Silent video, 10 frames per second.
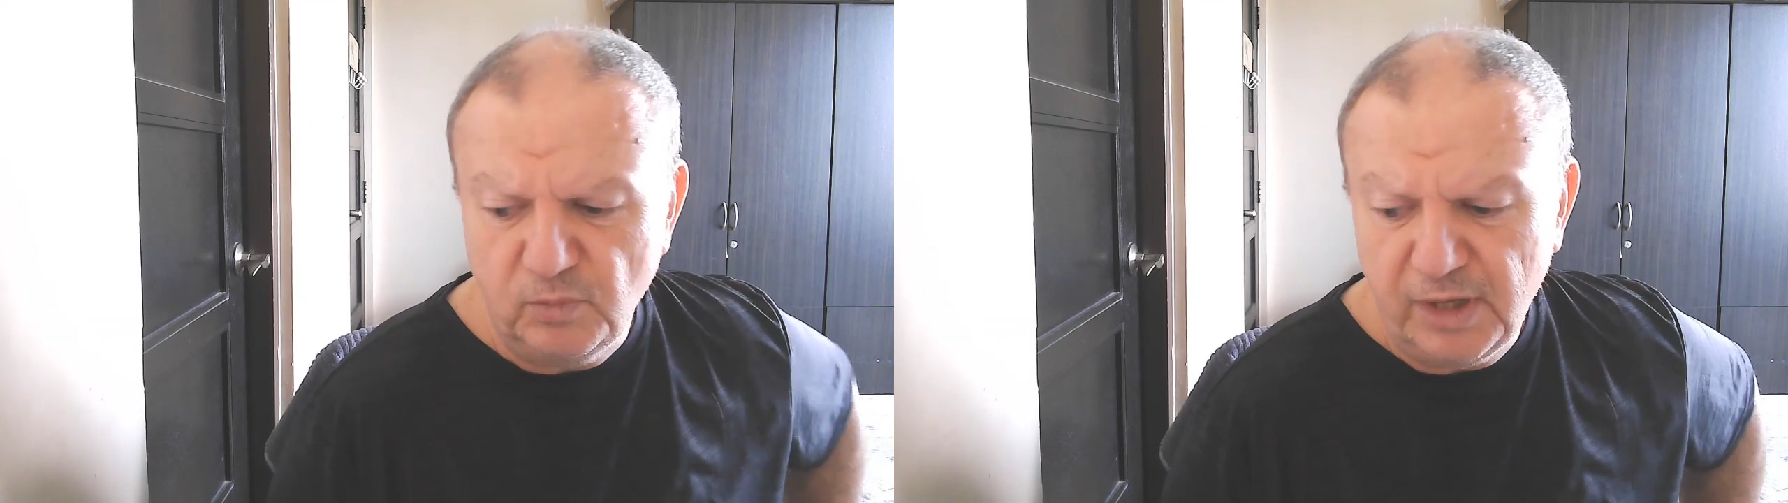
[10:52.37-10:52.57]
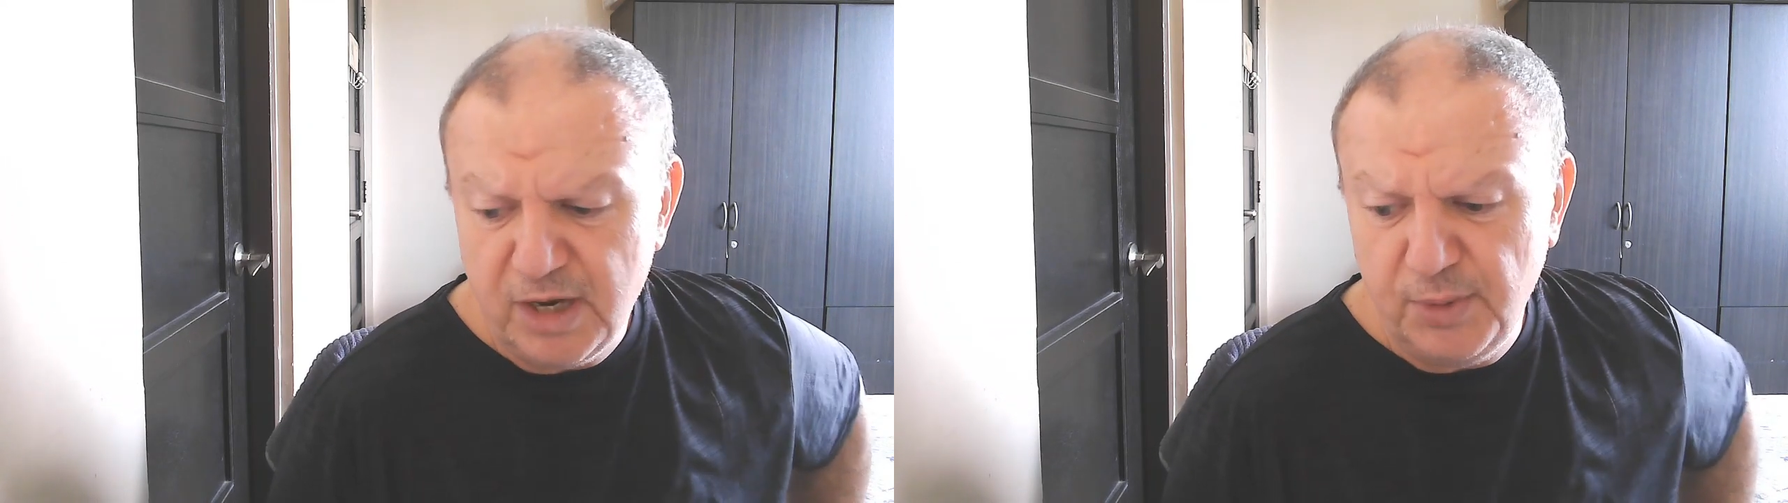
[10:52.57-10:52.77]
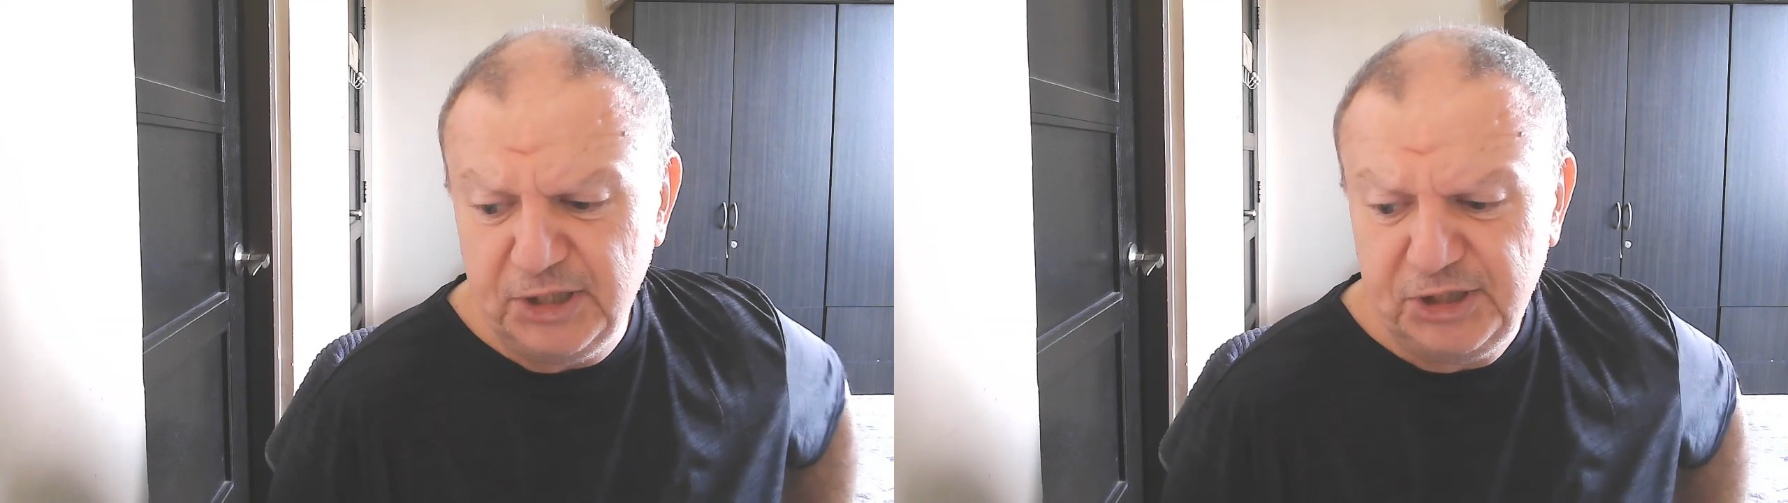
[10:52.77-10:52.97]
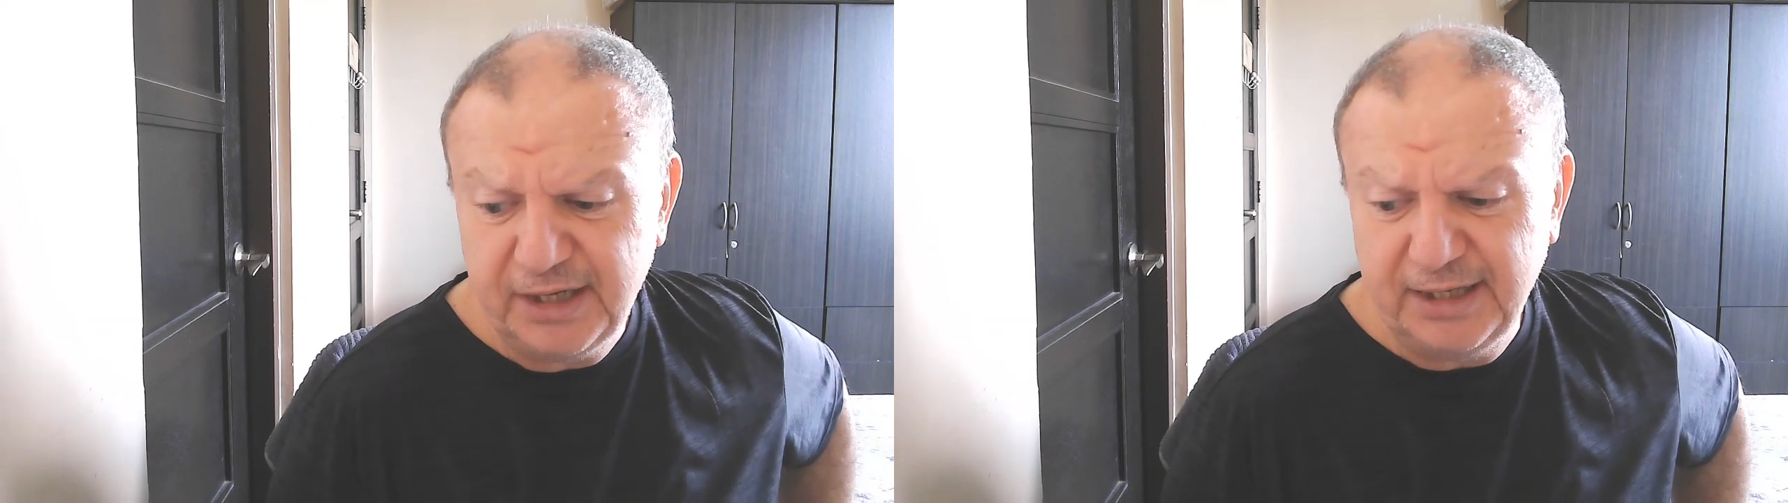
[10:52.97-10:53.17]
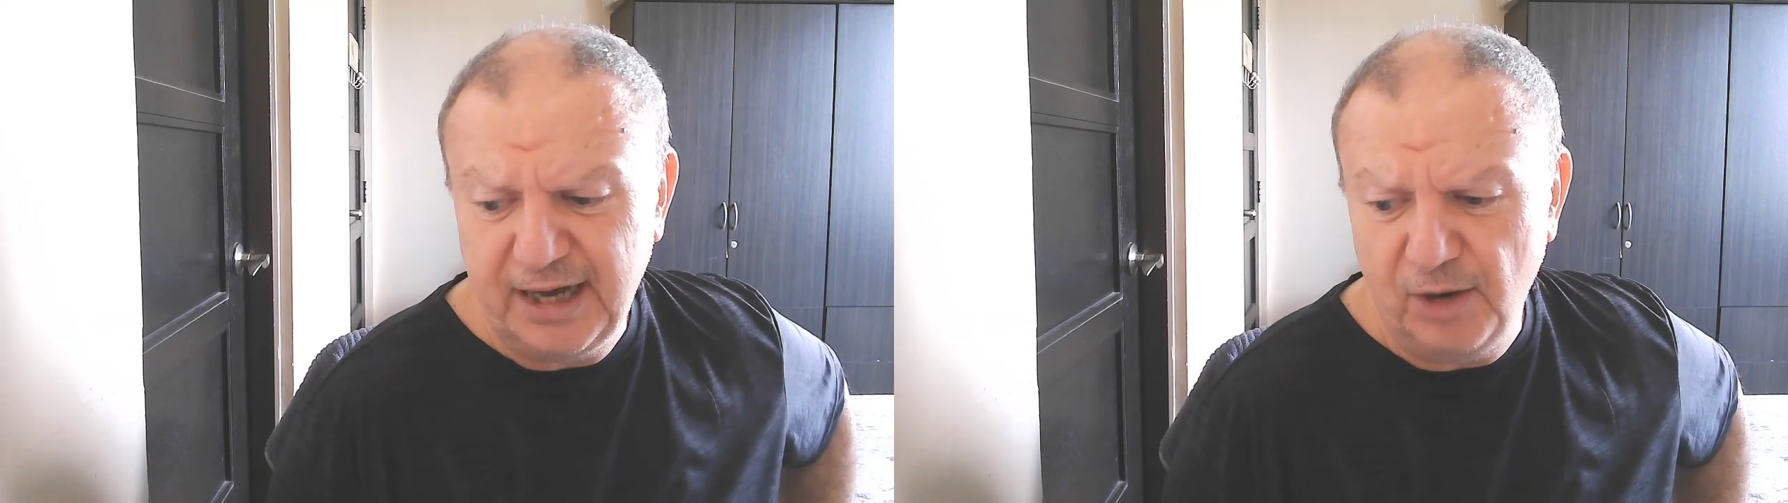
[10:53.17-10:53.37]
Anyway,
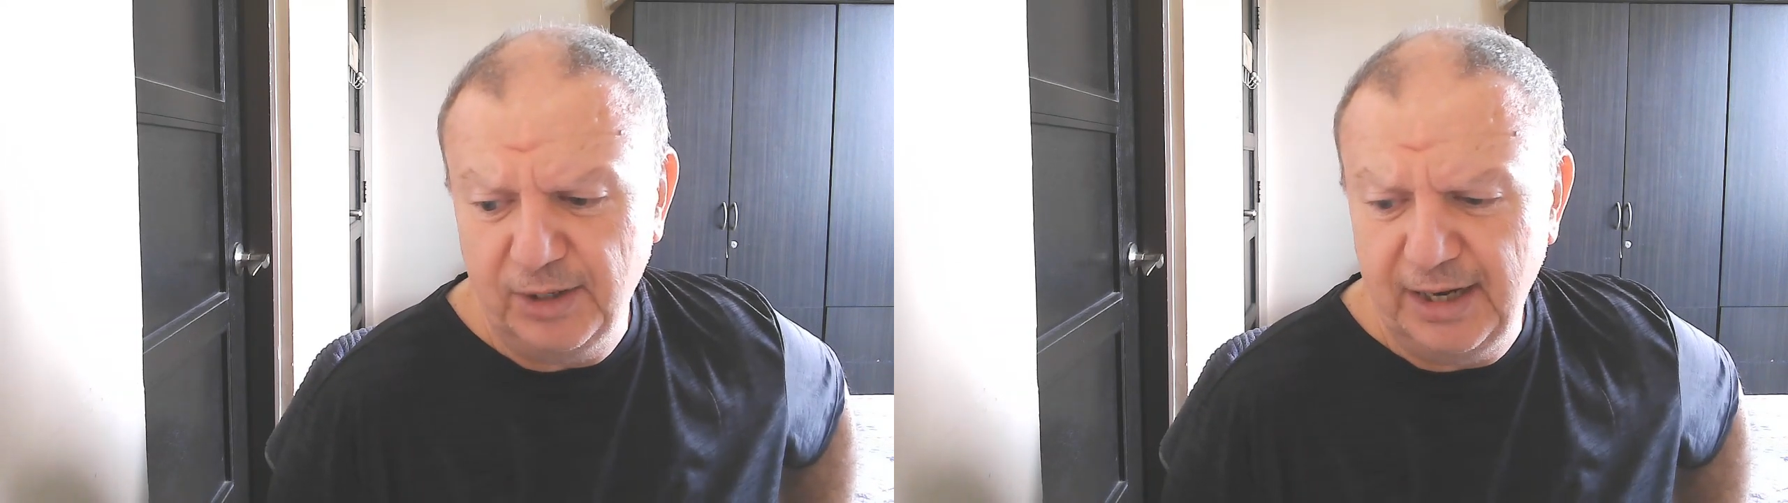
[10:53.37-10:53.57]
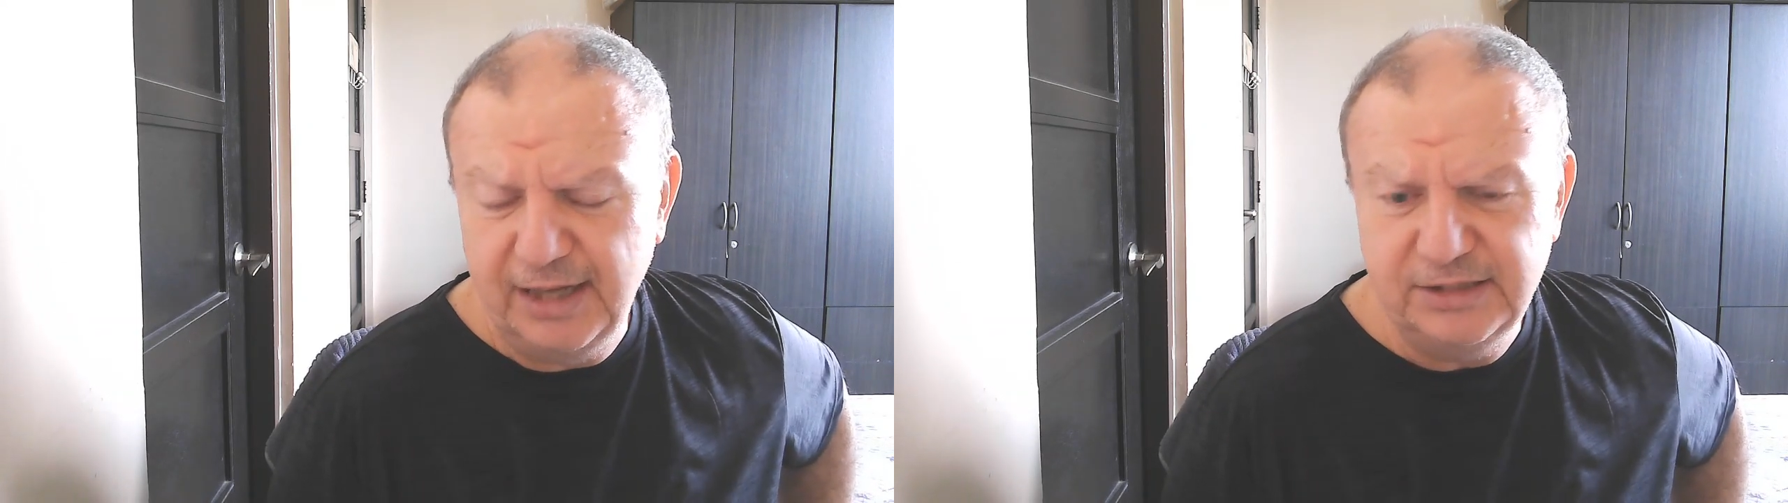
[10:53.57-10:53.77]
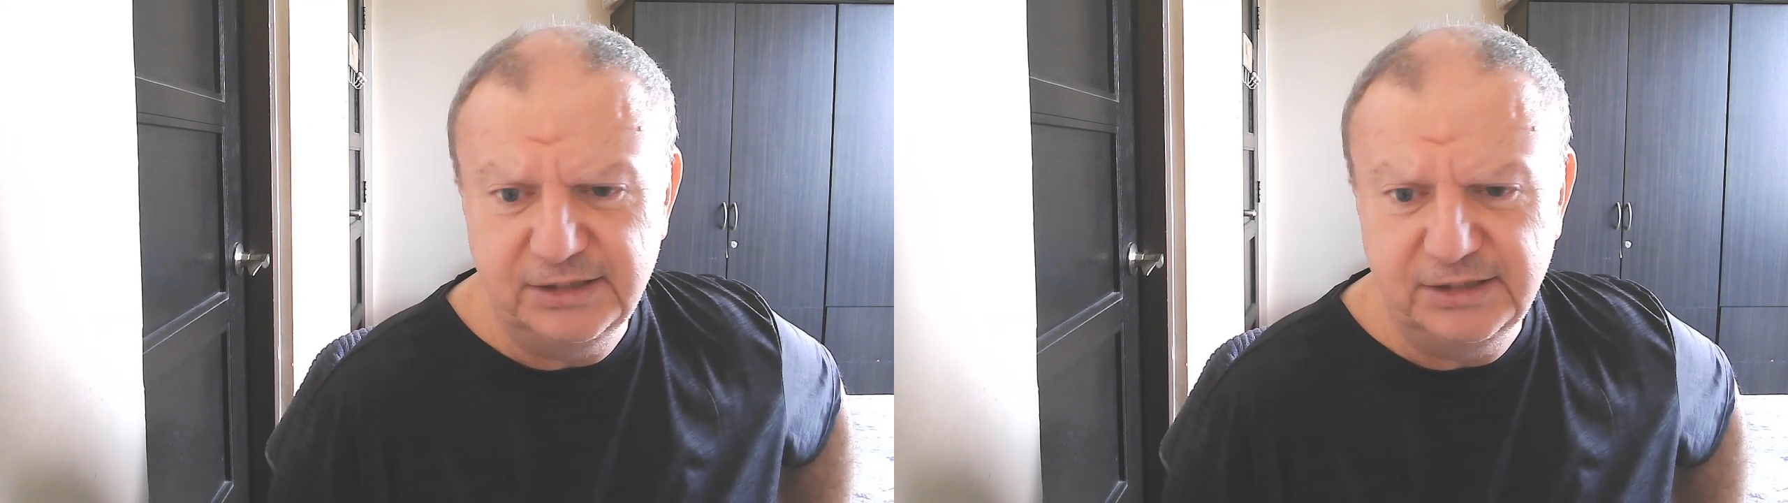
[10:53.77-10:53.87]
check it out, guys.